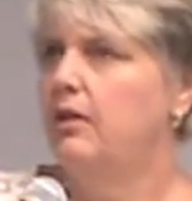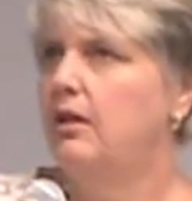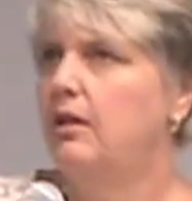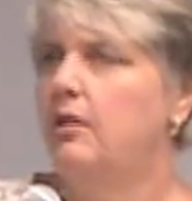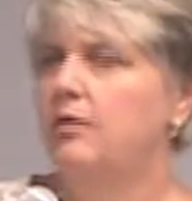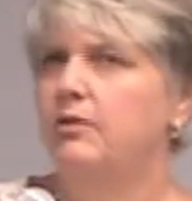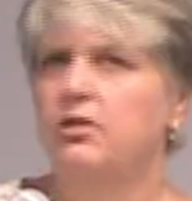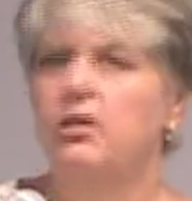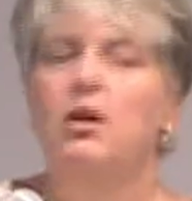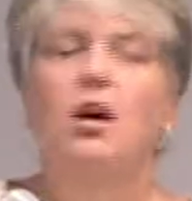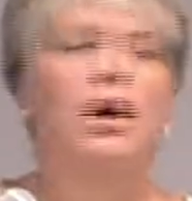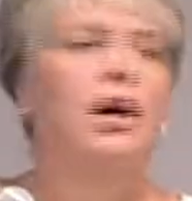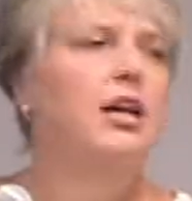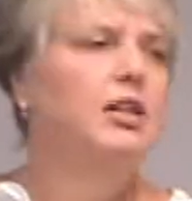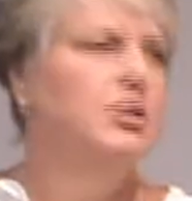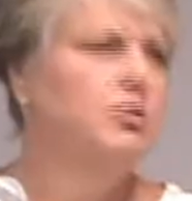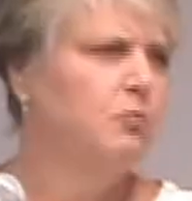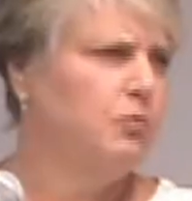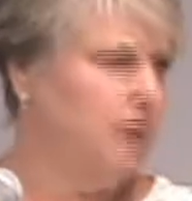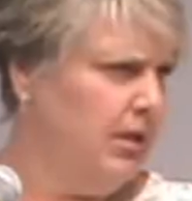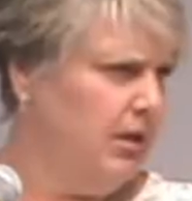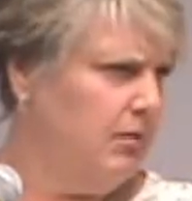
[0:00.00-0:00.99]
it was
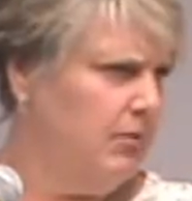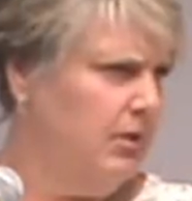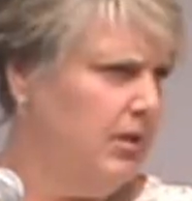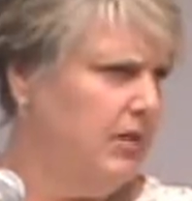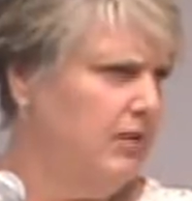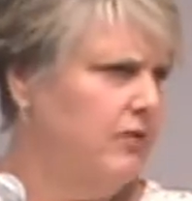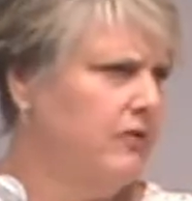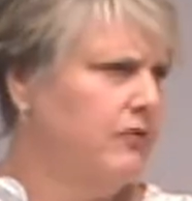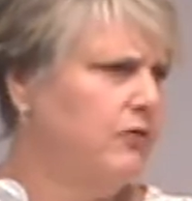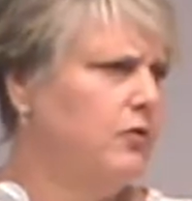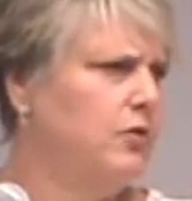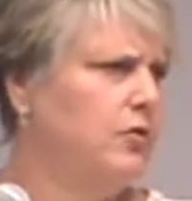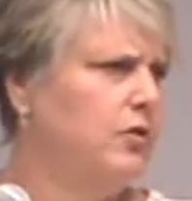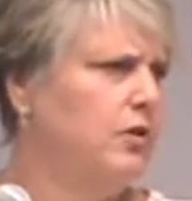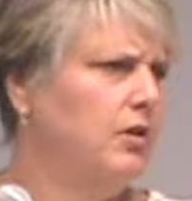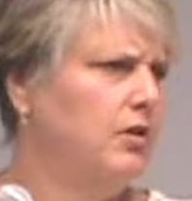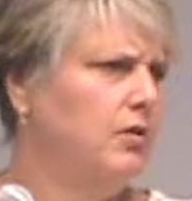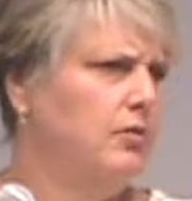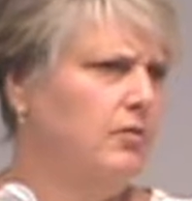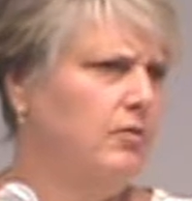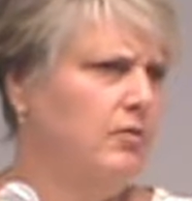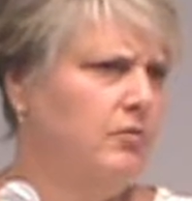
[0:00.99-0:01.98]
cost prohibitive
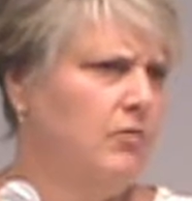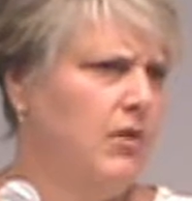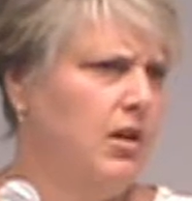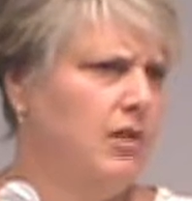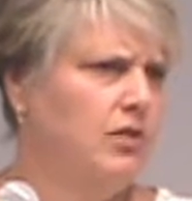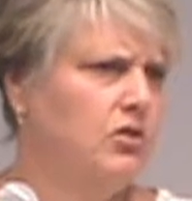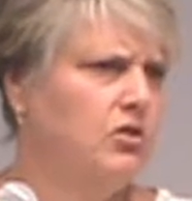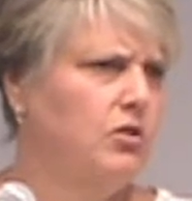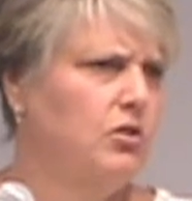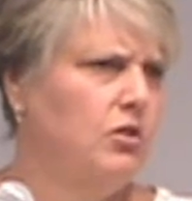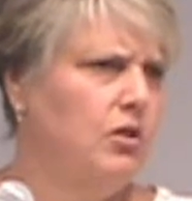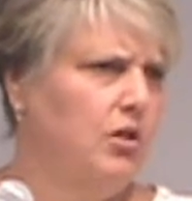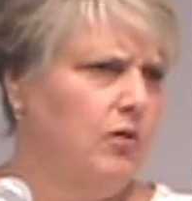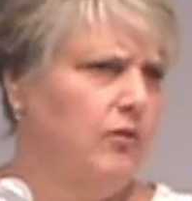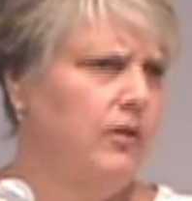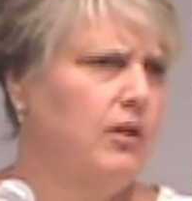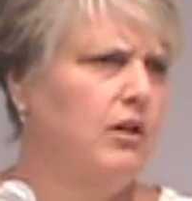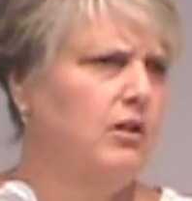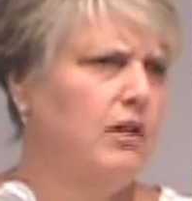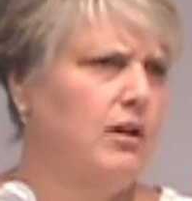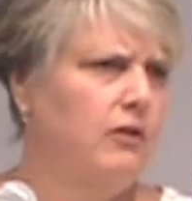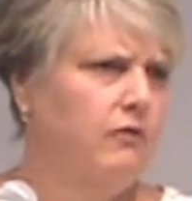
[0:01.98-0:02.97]
for us to go
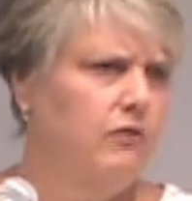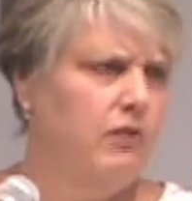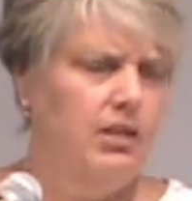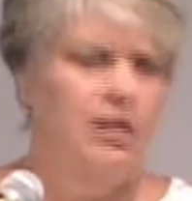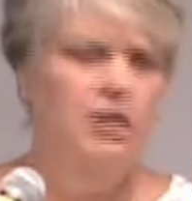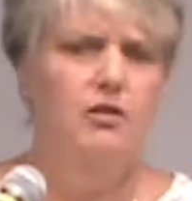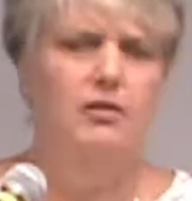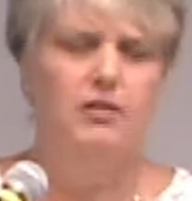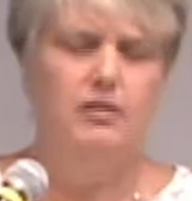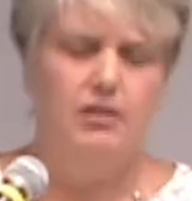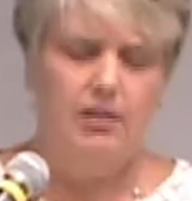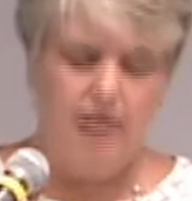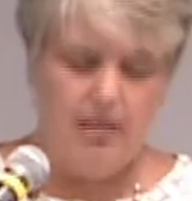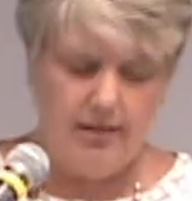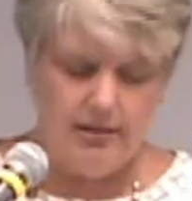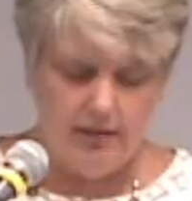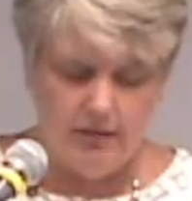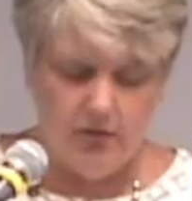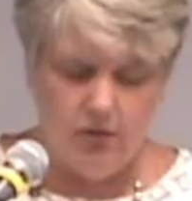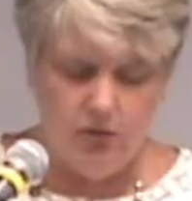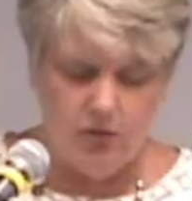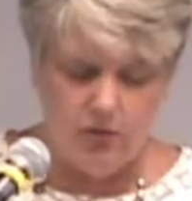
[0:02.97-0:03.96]
there every year as
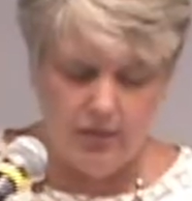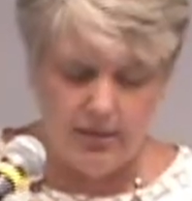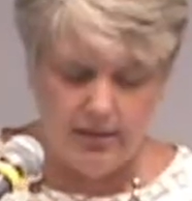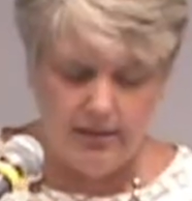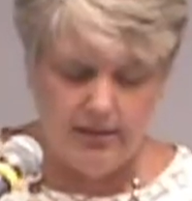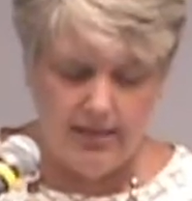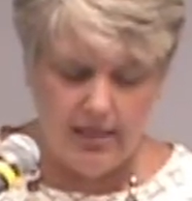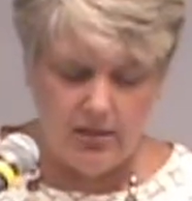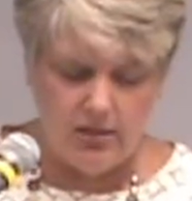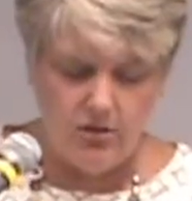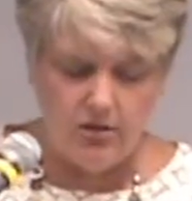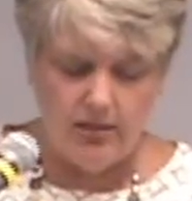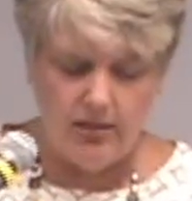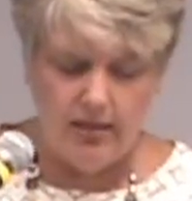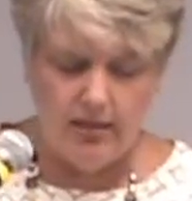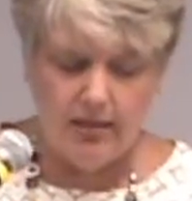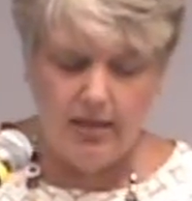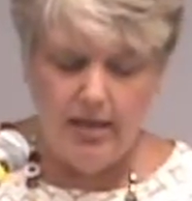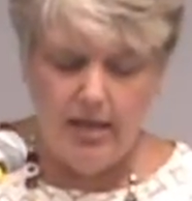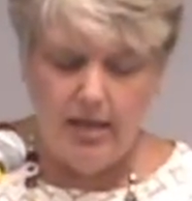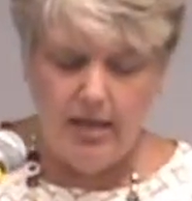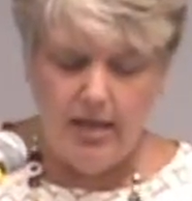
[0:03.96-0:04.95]
an organization.
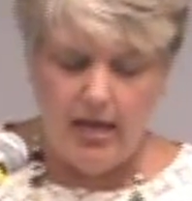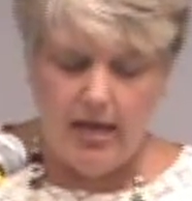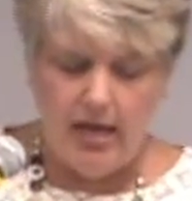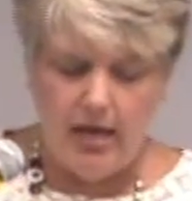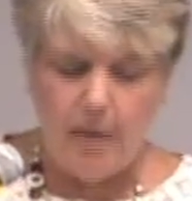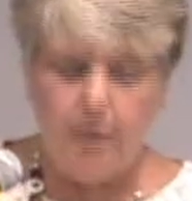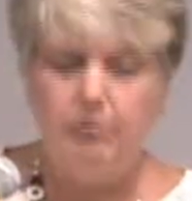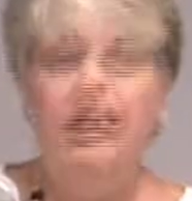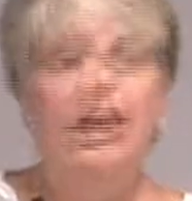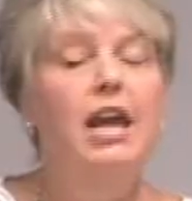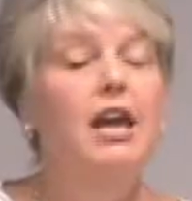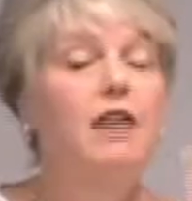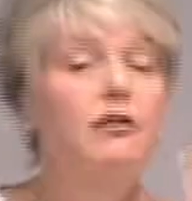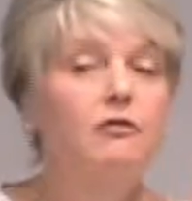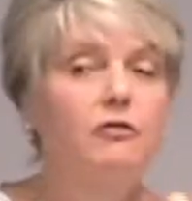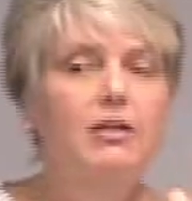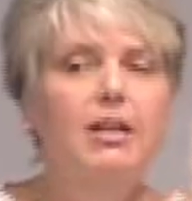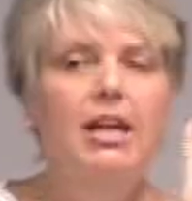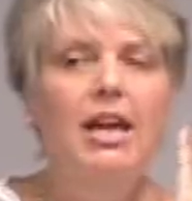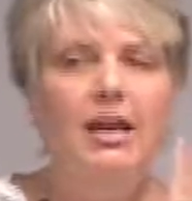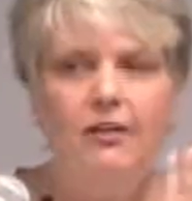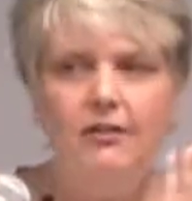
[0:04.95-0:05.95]
But every
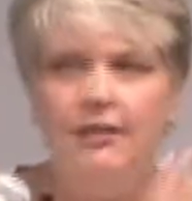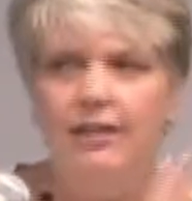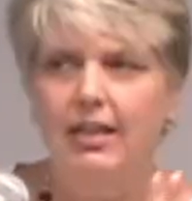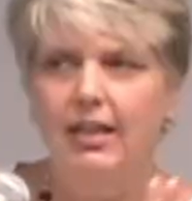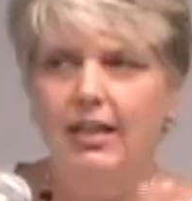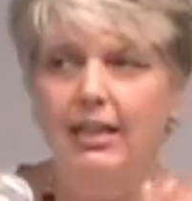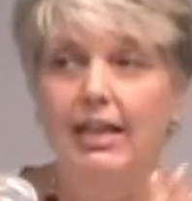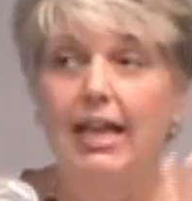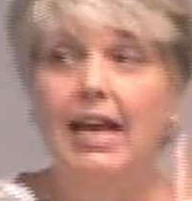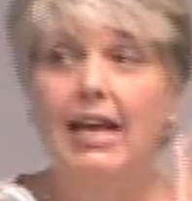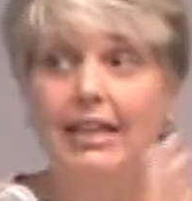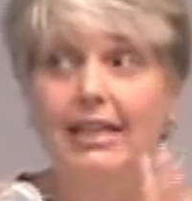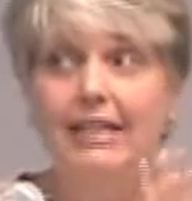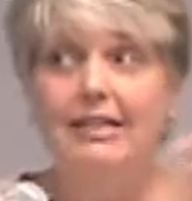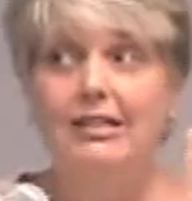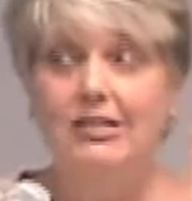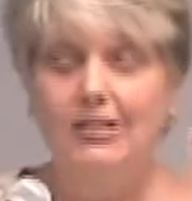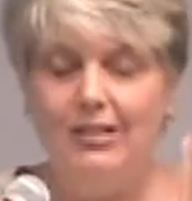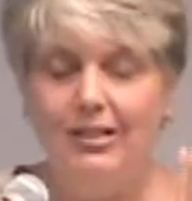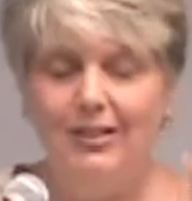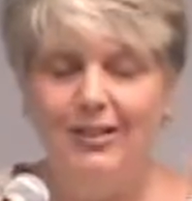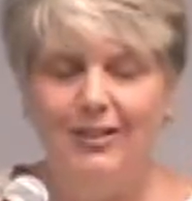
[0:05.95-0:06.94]
now and then, like
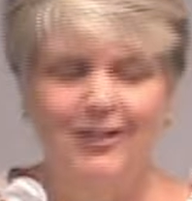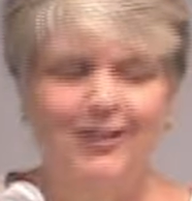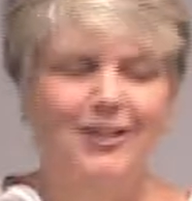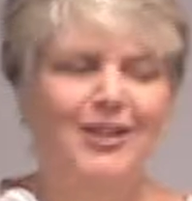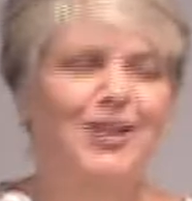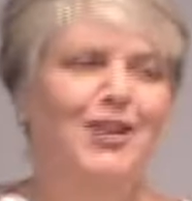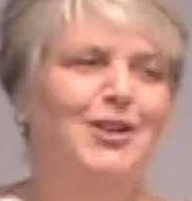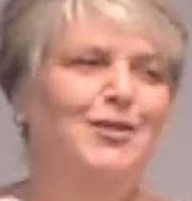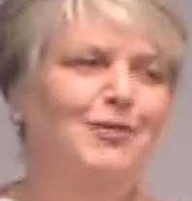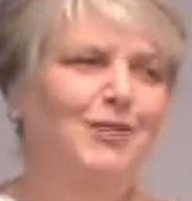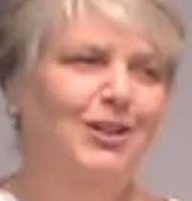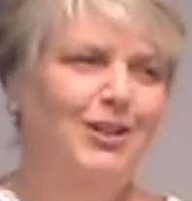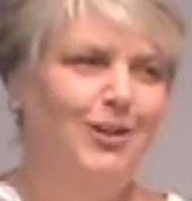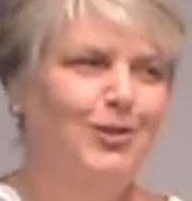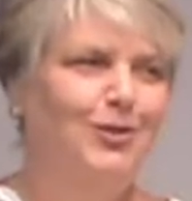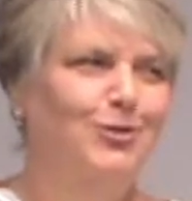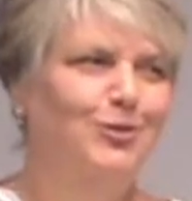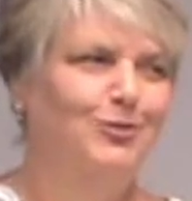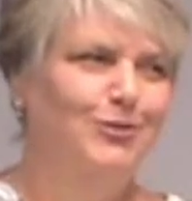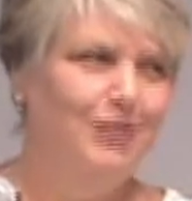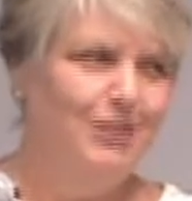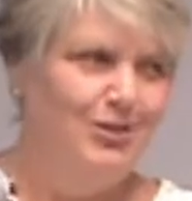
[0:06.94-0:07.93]
this year, we
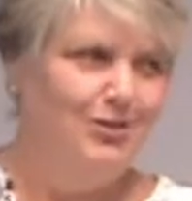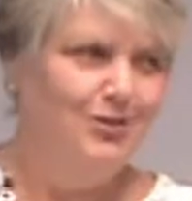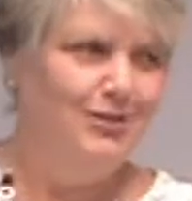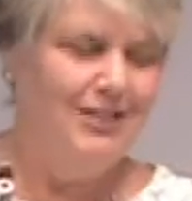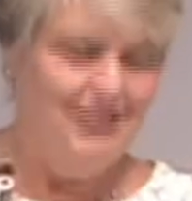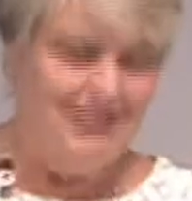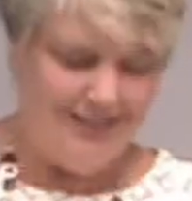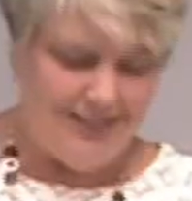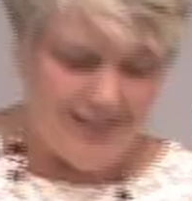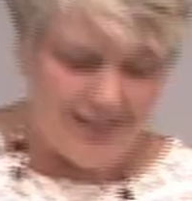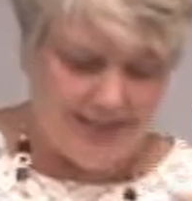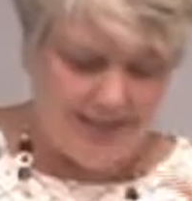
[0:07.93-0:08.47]
hold retreats